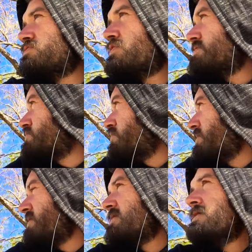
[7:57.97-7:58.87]

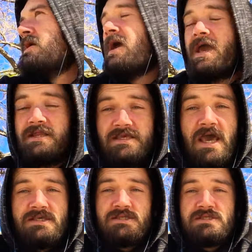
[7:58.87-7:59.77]
2020. And
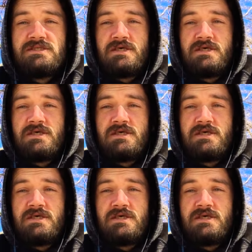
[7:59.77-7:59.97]
yes, this